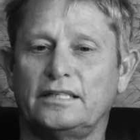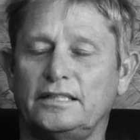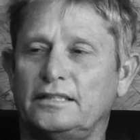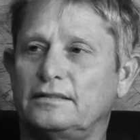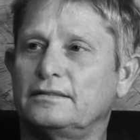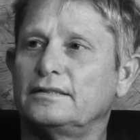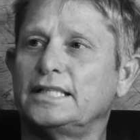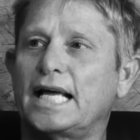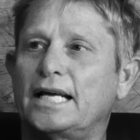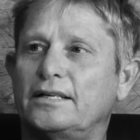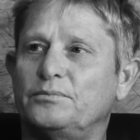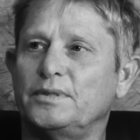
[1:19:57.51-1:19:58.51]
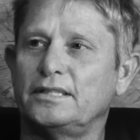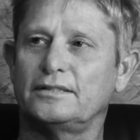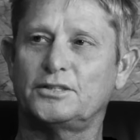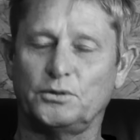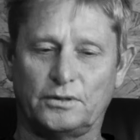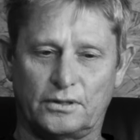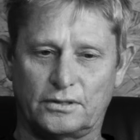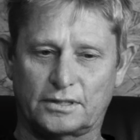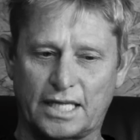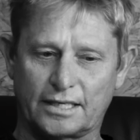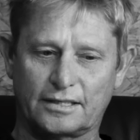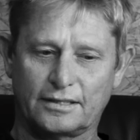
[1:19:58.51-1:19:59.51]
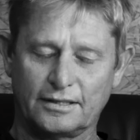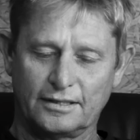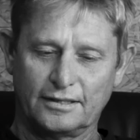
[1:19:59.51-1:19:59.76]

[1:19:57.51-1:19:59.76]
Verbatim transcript: D, he handed me two of those, like,